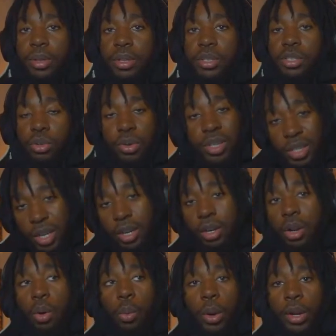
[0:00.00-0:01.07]
So he didn't
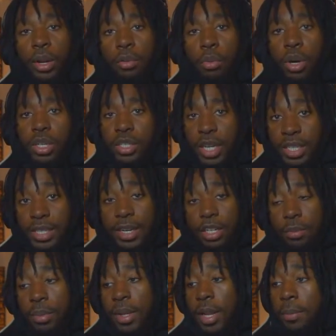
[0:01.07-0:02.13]
know where he was. That's how
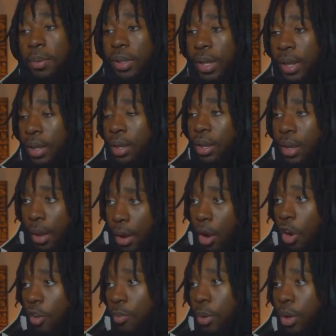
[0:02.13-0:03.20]
you manipulate an
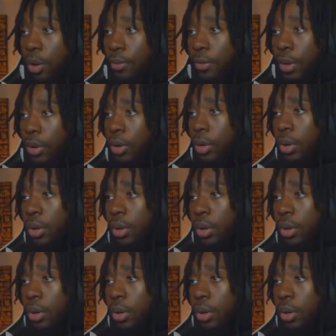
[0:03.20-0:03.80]
off-ball defender.